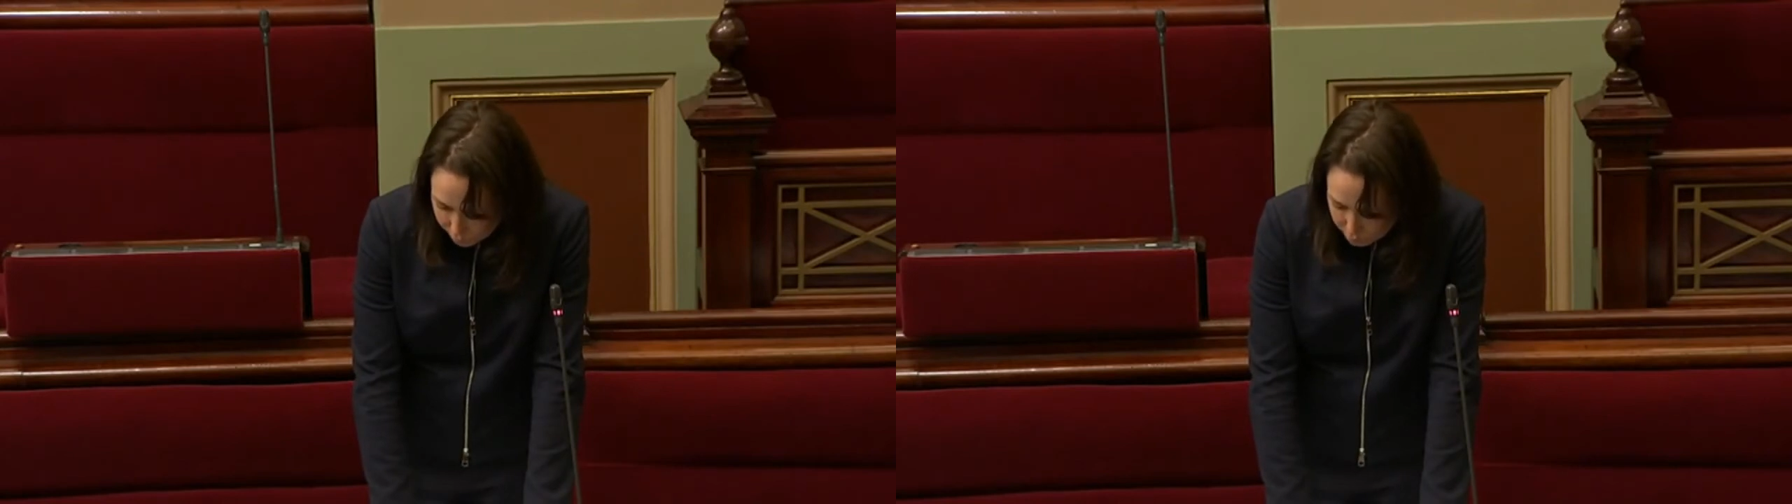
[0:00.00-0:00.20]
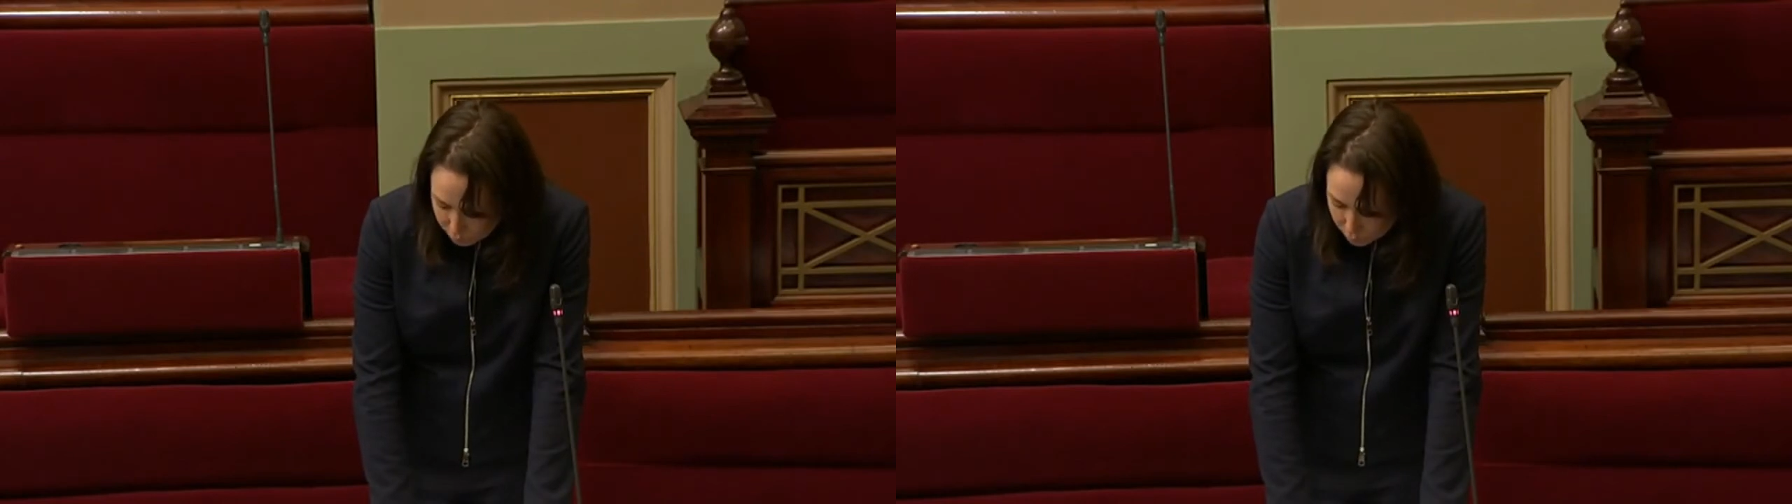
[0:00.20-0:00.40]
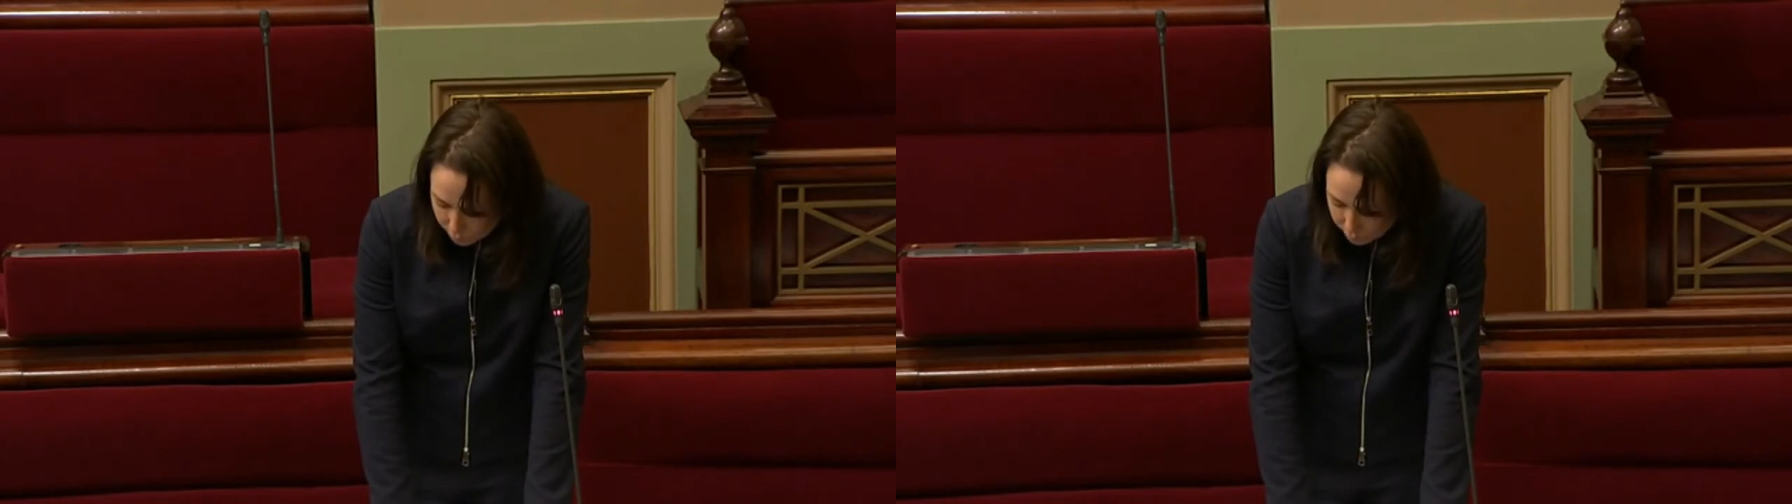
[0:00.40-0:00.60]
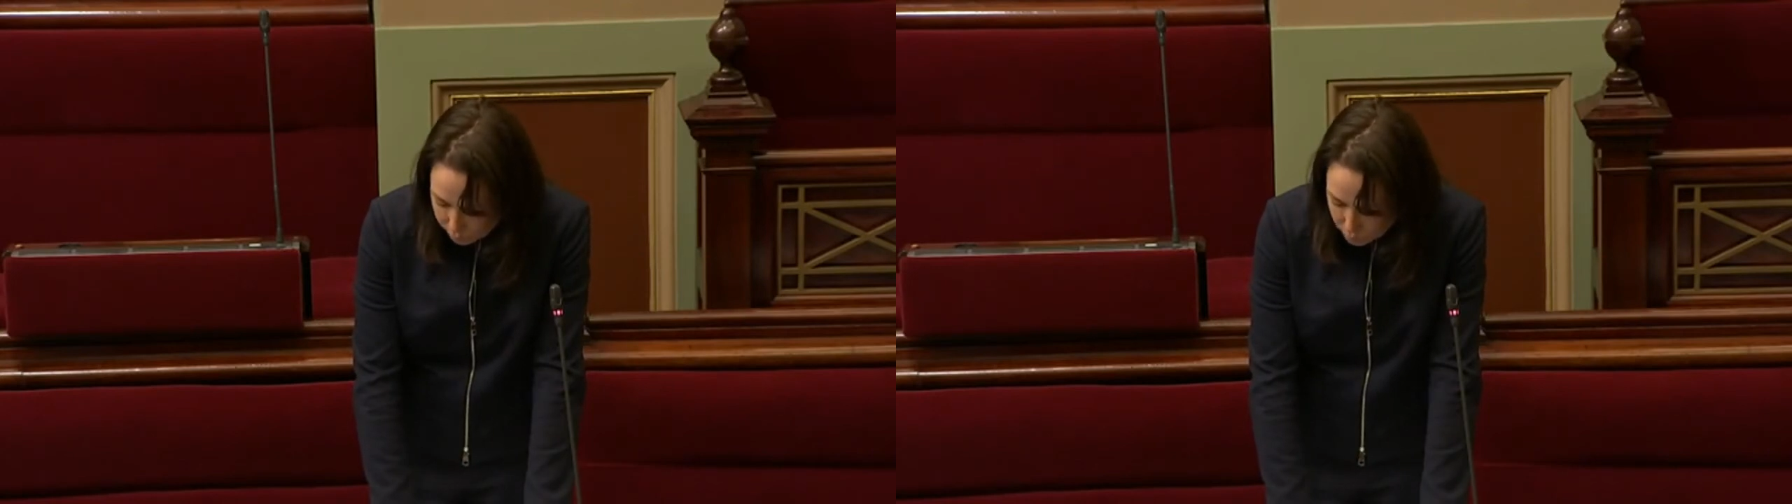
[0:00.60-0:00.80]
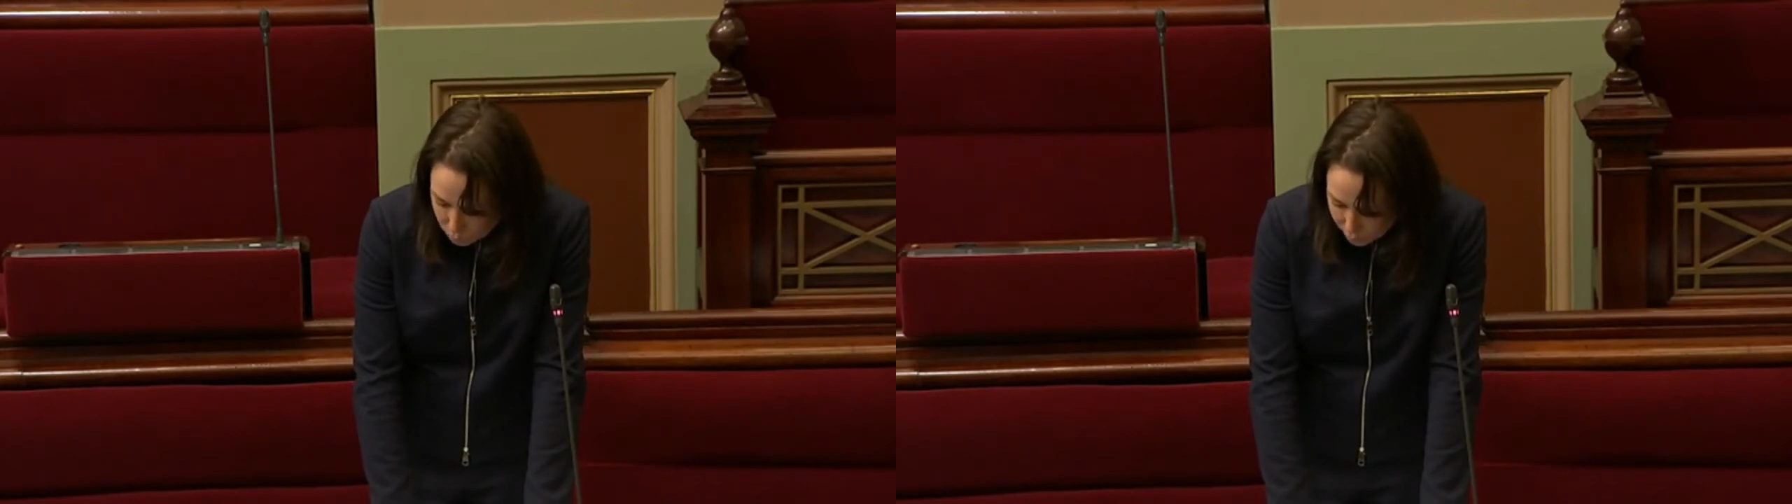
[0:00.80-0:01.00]
kept for a
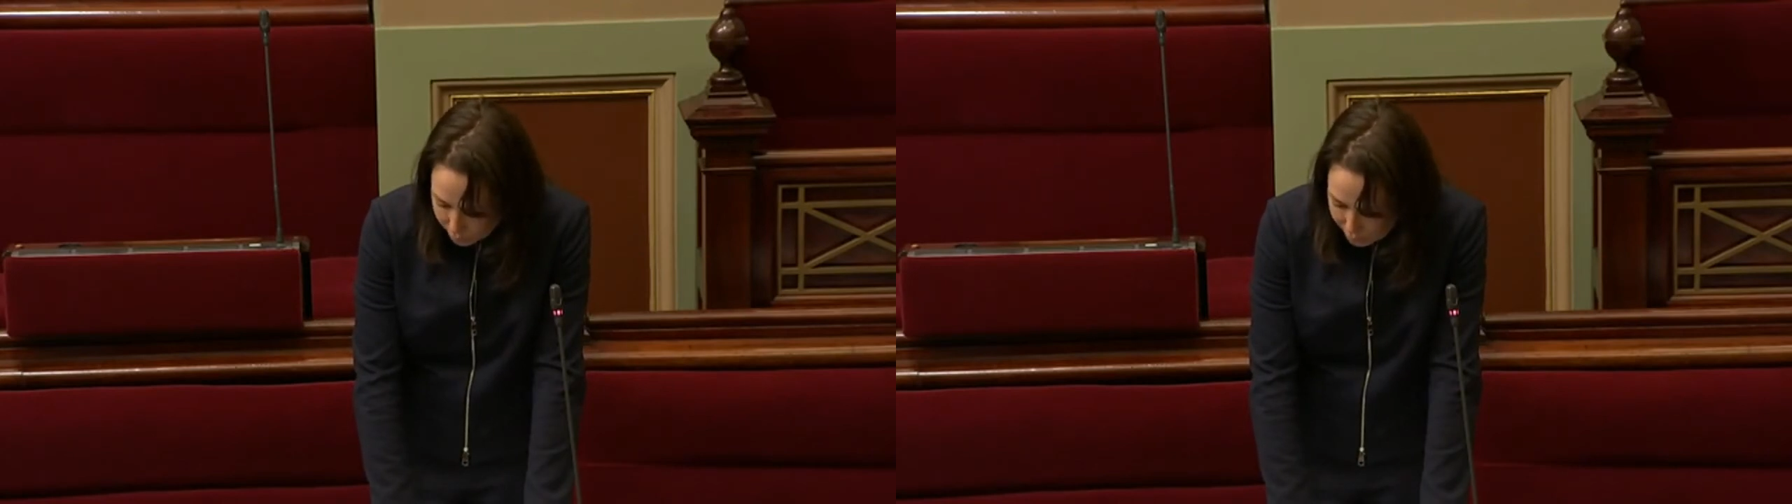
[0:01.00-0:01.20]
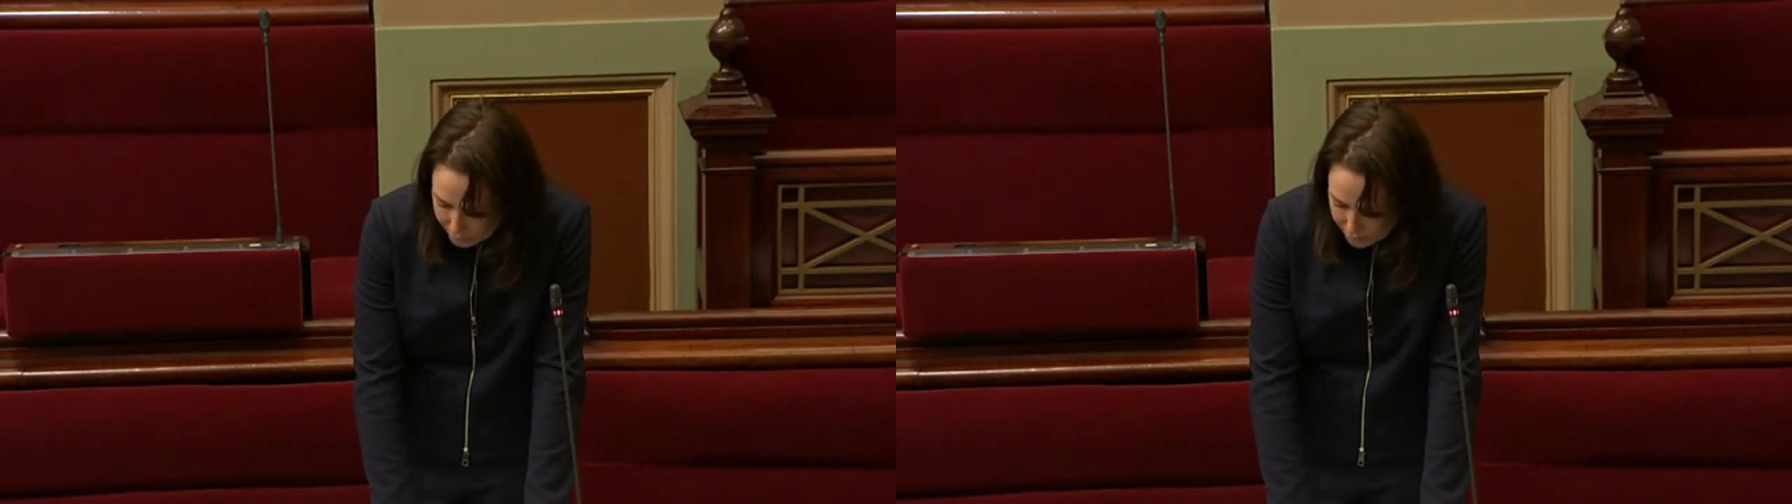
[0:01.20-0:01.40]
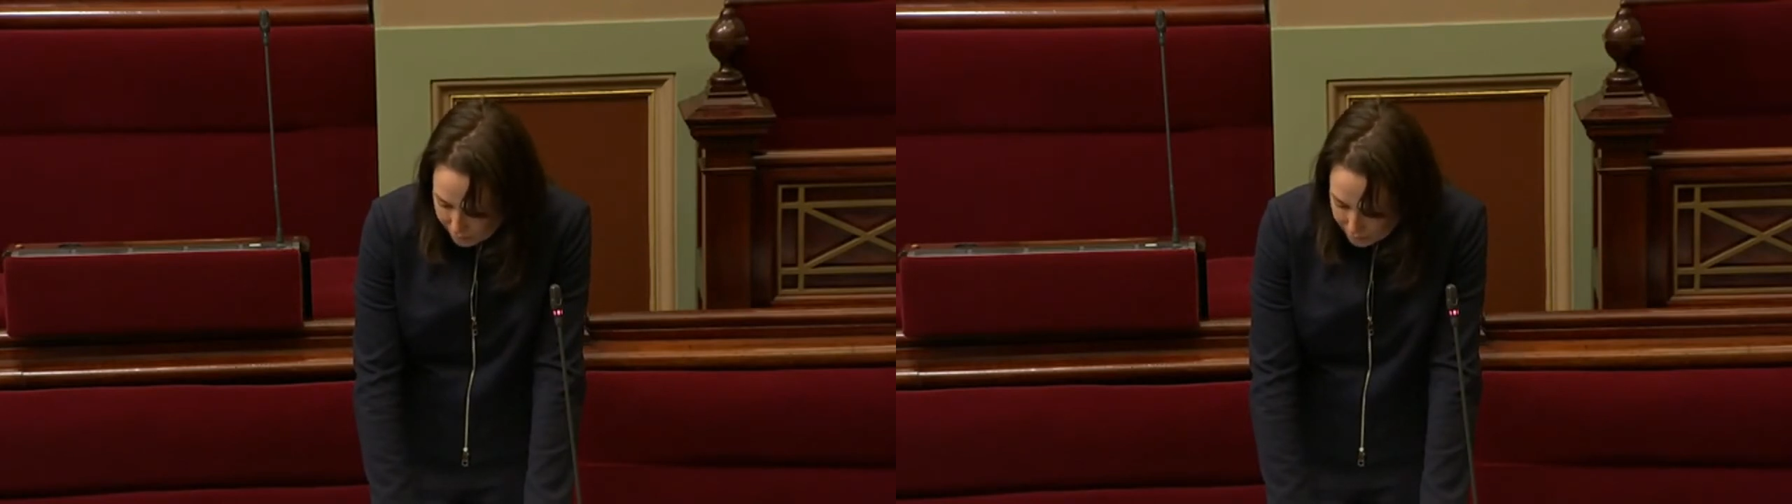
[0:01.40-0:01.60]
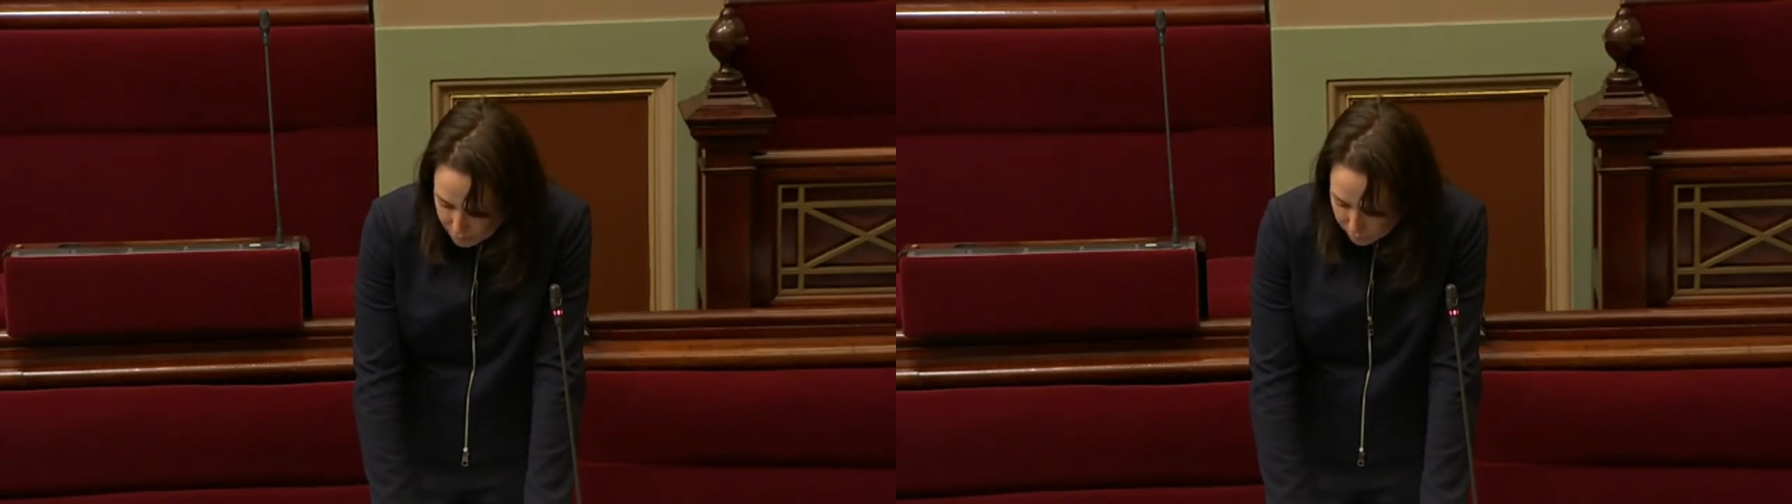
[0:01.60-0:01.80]
period of 28 days